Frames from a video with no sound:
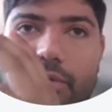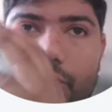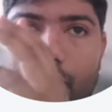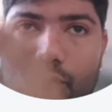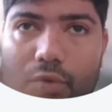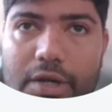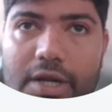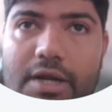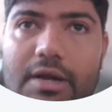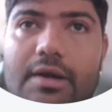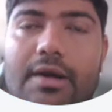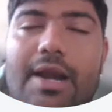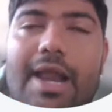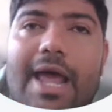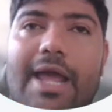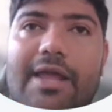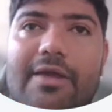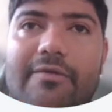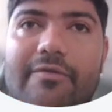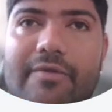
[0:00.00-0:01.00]
routine
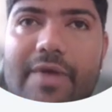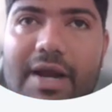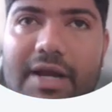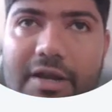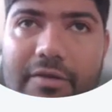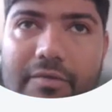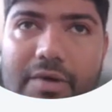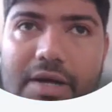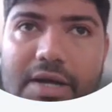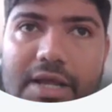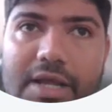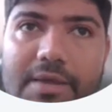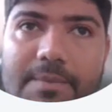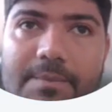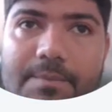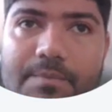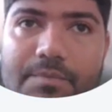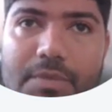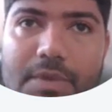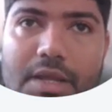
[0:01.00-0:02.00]
life
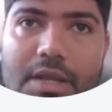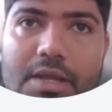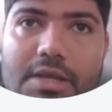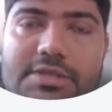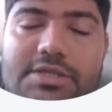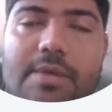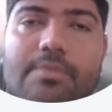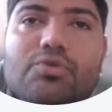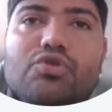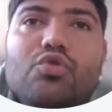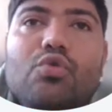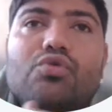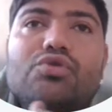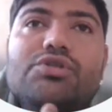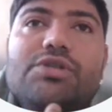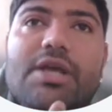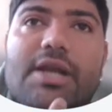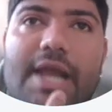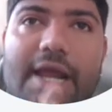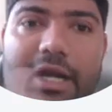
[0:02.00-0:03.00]
activity, some
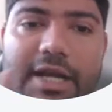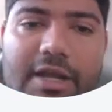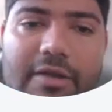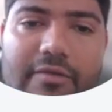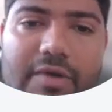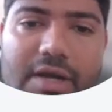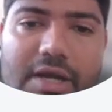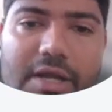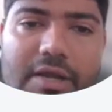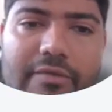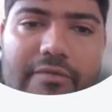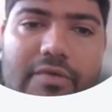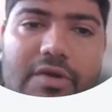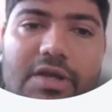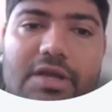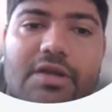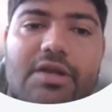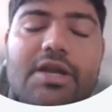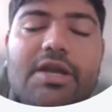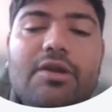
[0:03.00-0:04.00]
social activity.
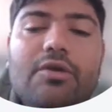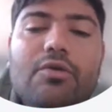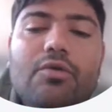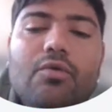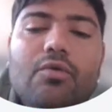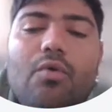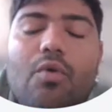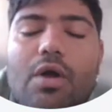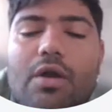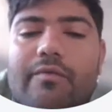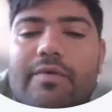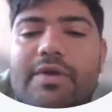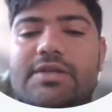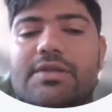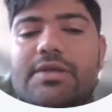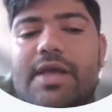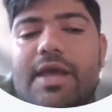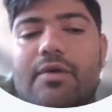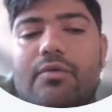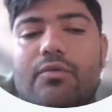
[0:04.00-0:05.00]
We need
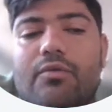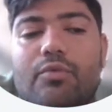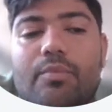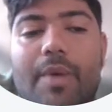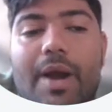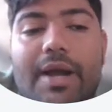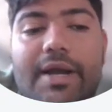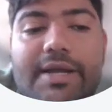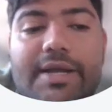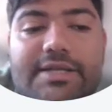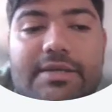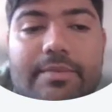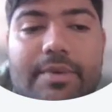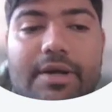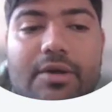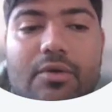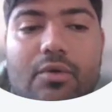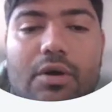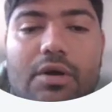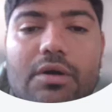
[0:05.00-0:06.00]
always have to
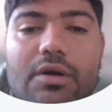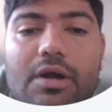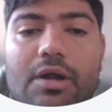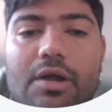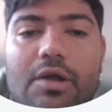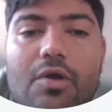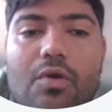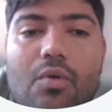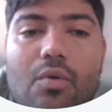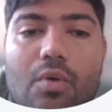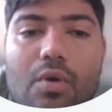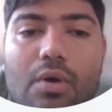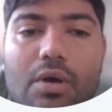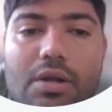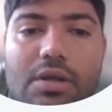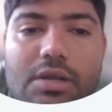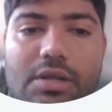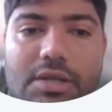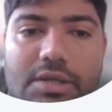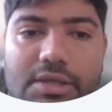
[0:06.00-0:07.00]
participate on
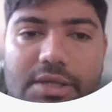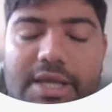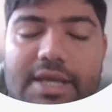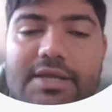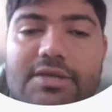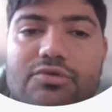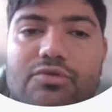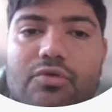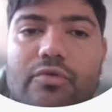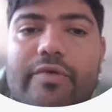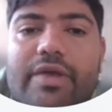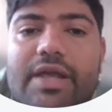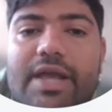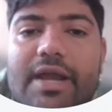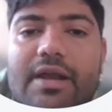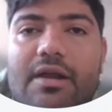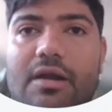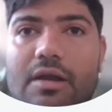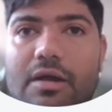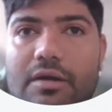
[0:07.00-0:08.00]
all the things so we
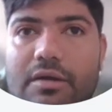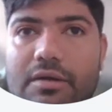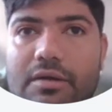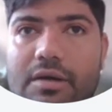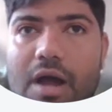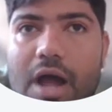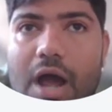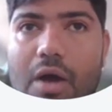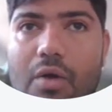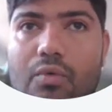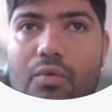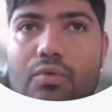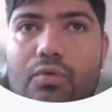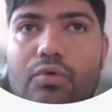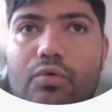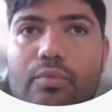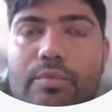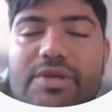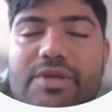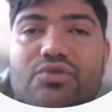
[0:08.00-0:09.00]
can learn
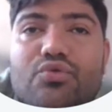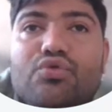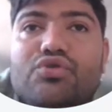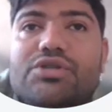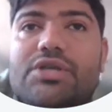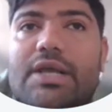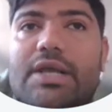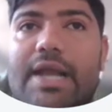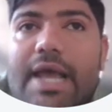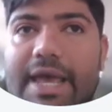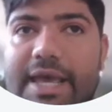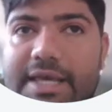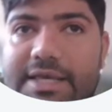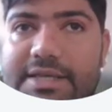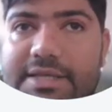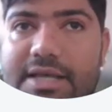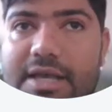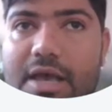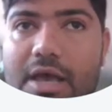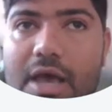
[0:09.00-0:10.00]
how to be
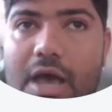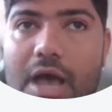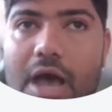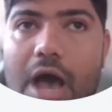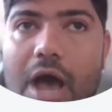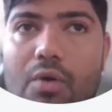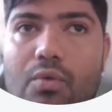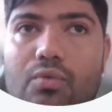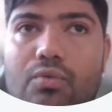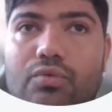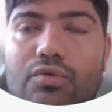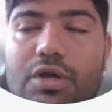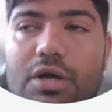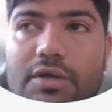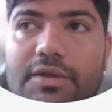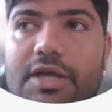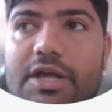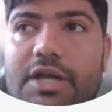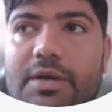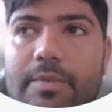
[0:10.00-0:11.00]
socialized, how
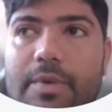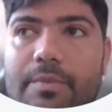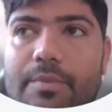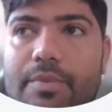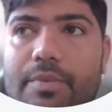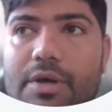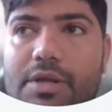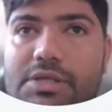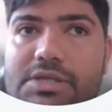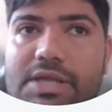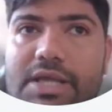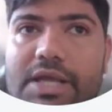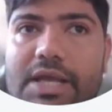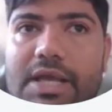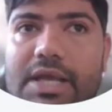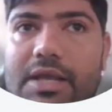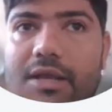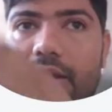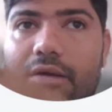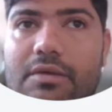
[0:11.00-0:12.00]
the other people's
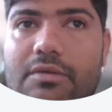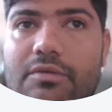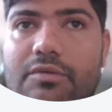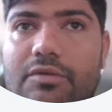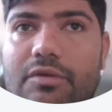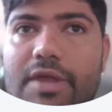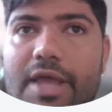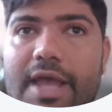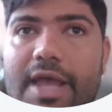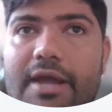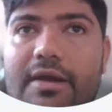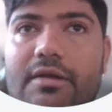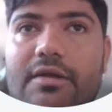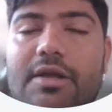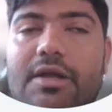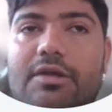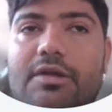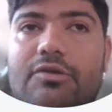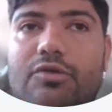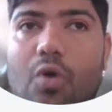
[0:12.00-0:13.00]
think, their
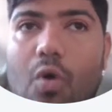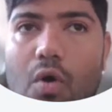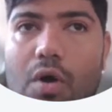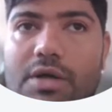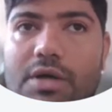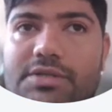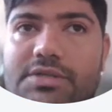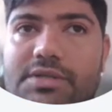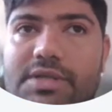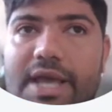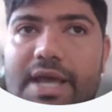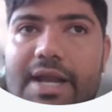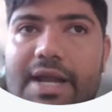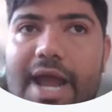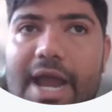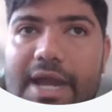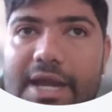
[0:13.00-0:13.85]
thoughts, their